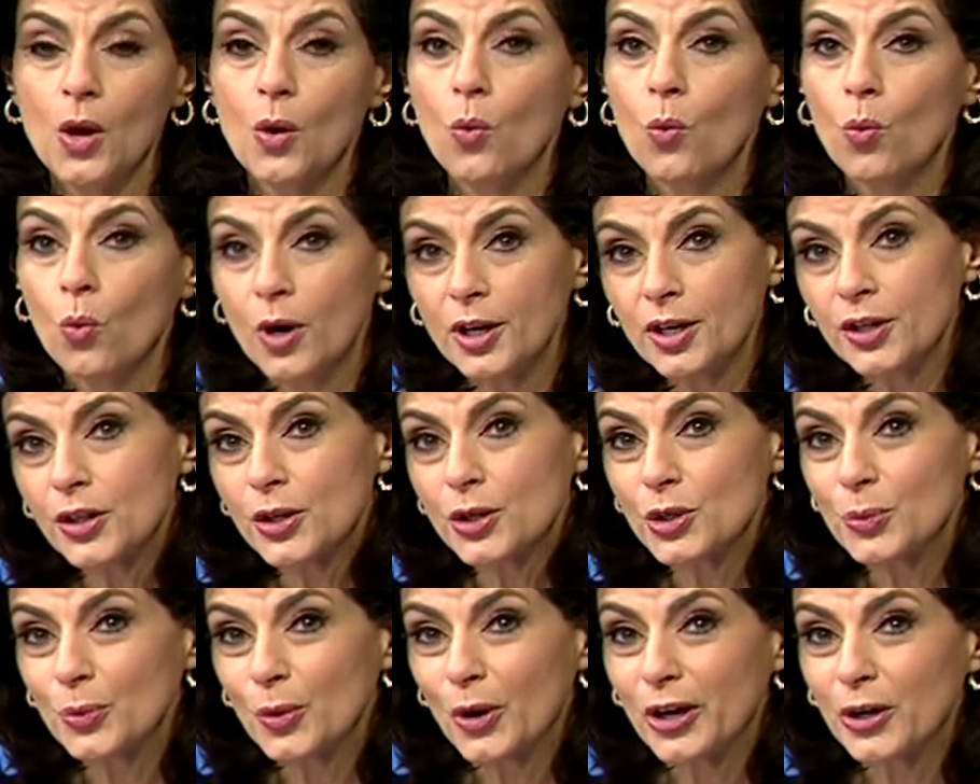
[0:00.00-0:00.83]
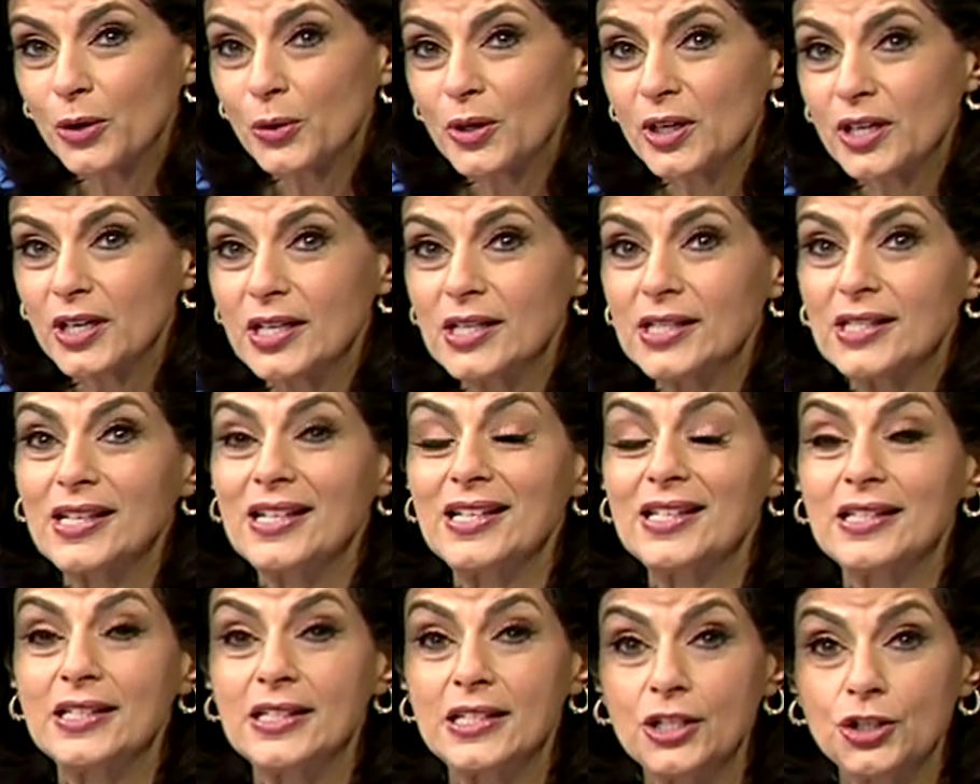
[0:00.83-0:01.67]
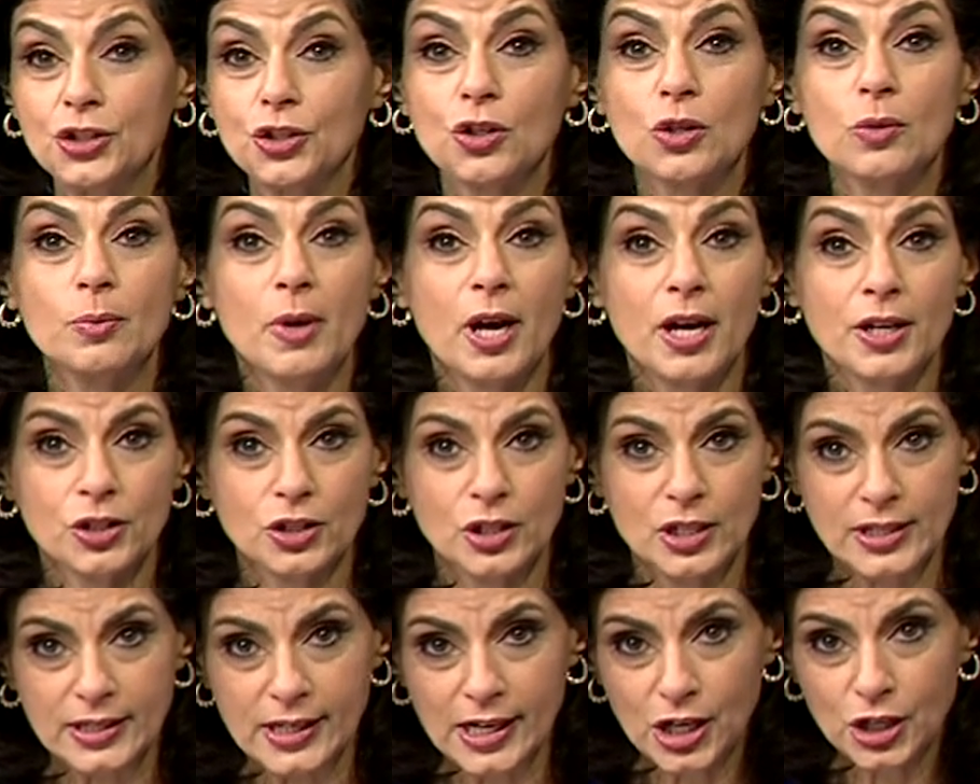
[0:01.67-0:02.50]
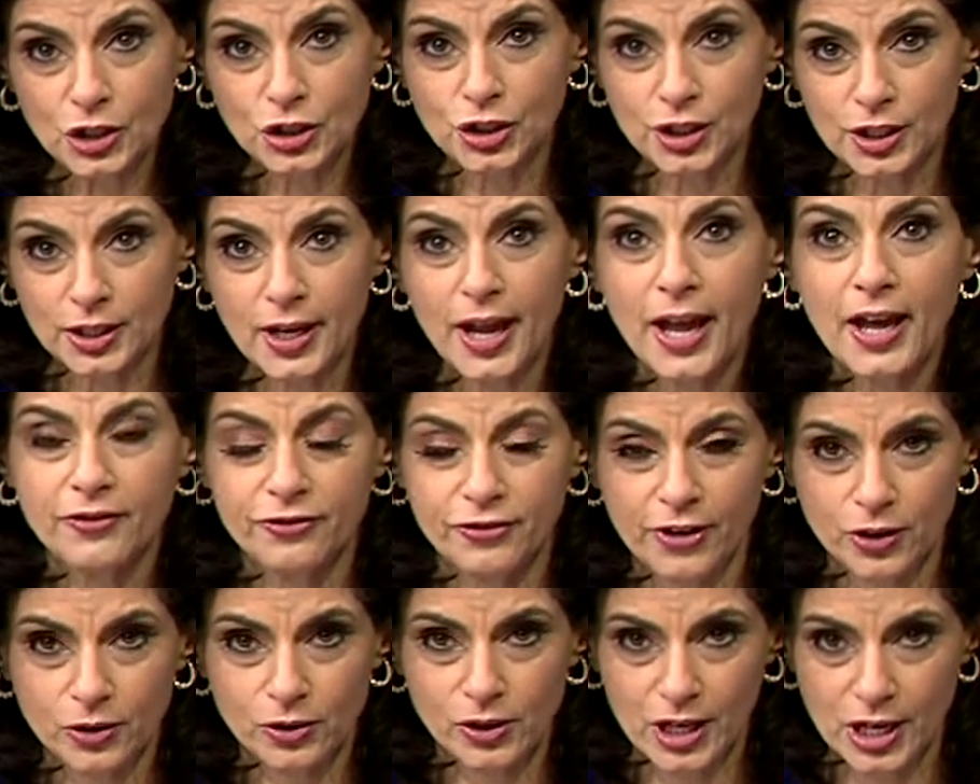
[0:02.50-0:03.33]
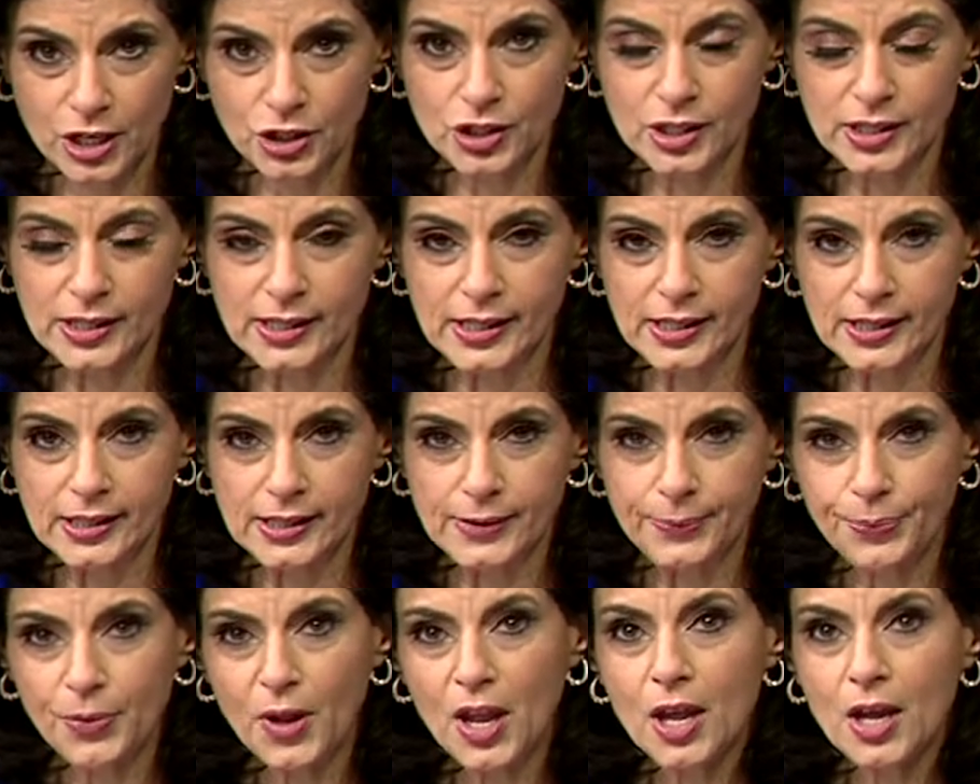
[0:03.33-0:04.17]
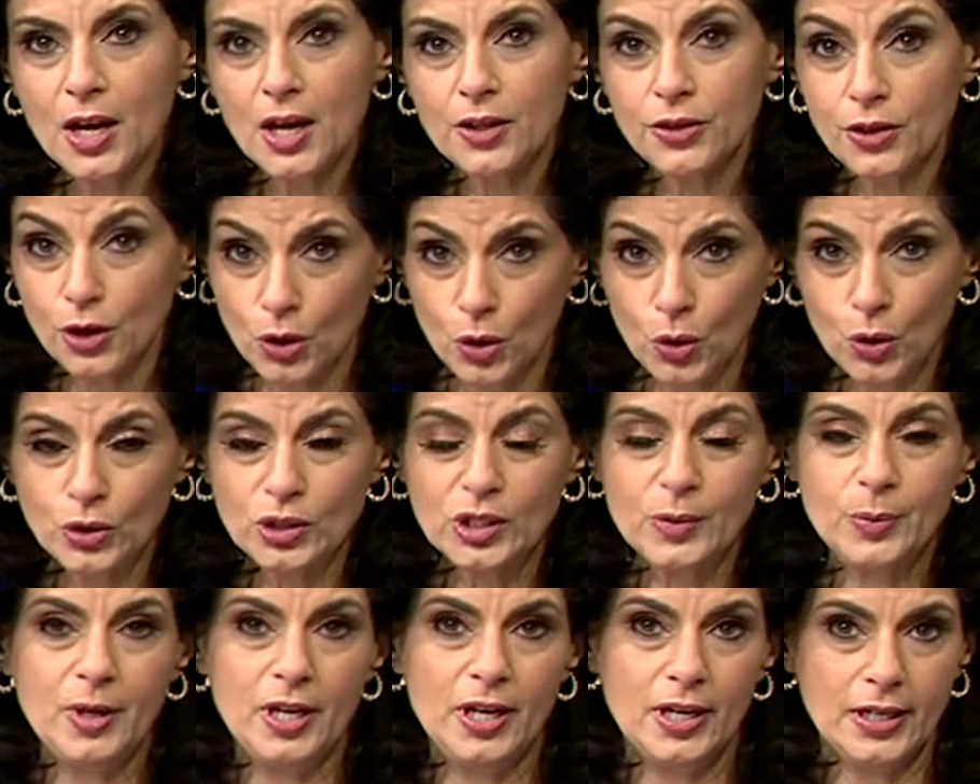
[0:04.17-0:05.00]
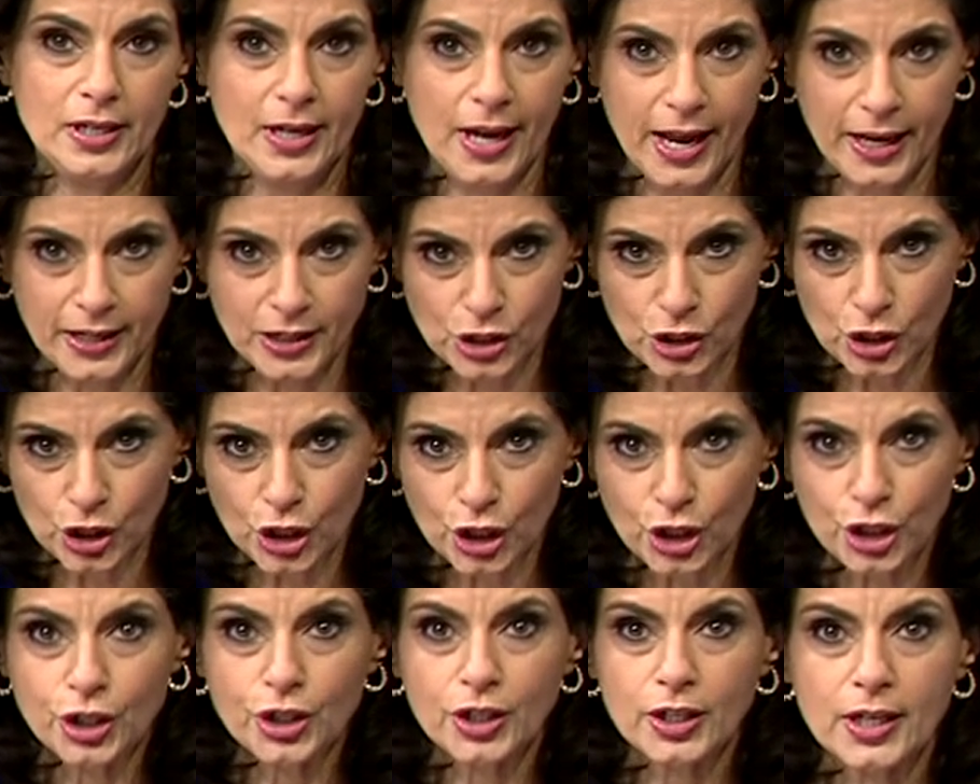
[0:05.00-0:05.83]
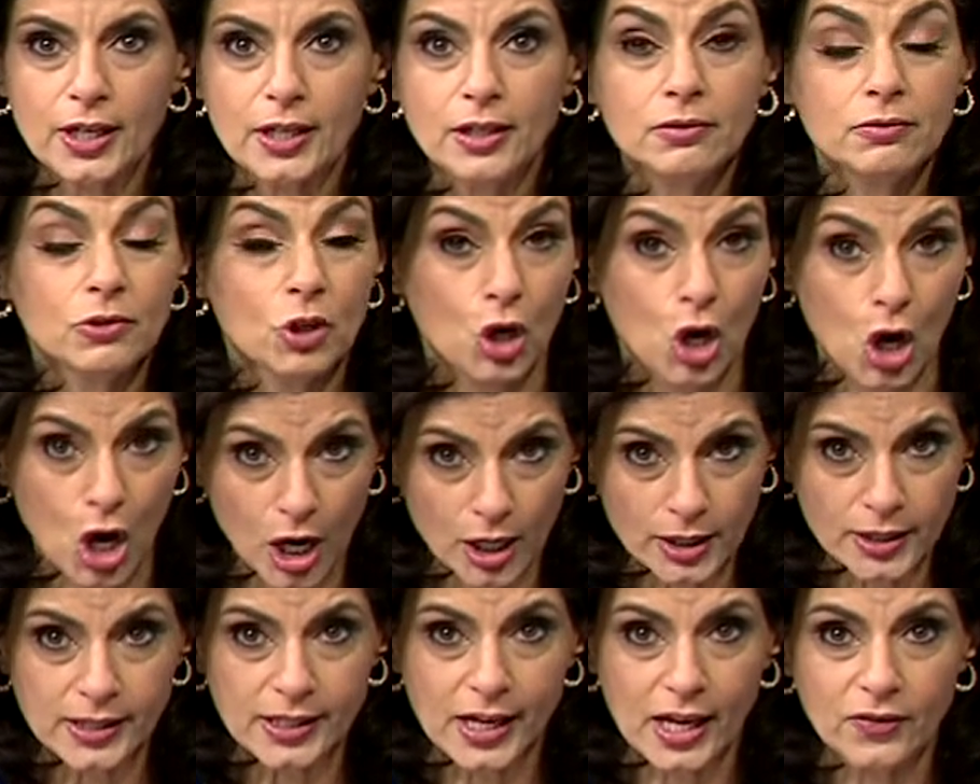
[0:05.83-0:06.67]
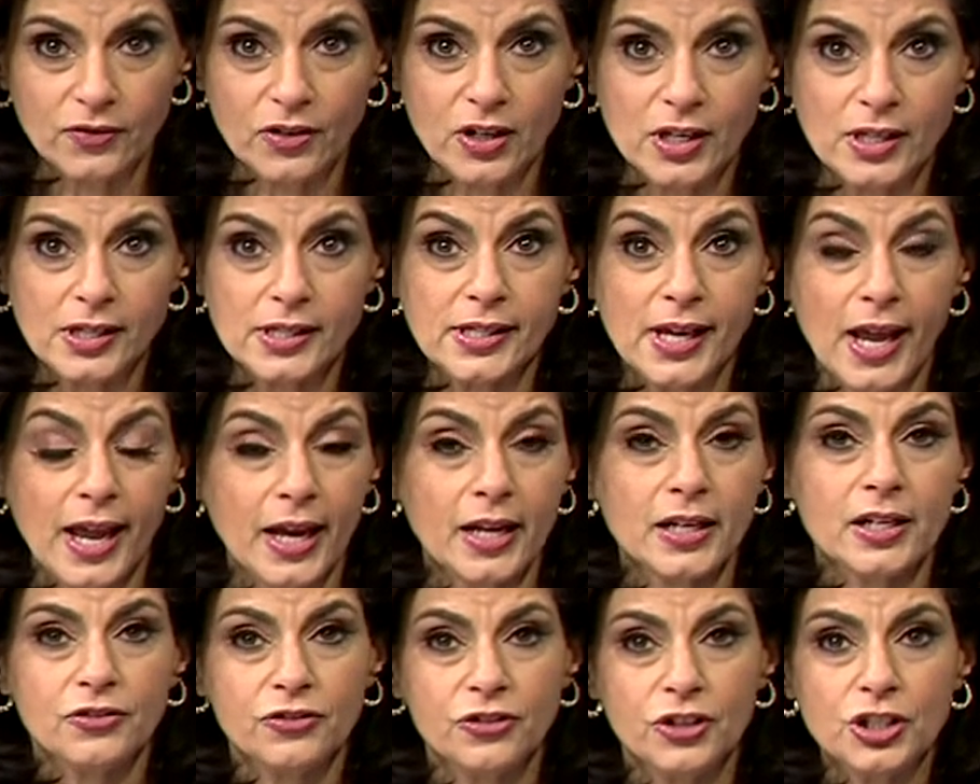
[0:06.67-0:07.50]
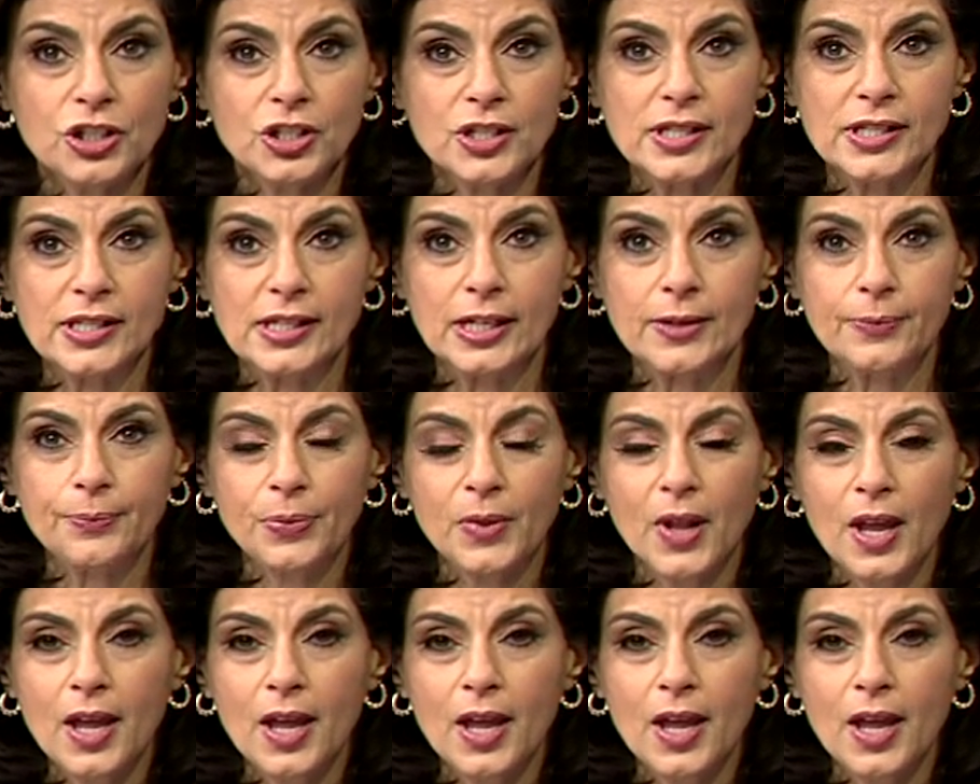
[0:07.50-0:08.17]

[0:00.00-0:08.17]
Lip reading: One of those priorities is digital modernization at federal agencies, the goals being enhanced security, cost savings, and efficiency,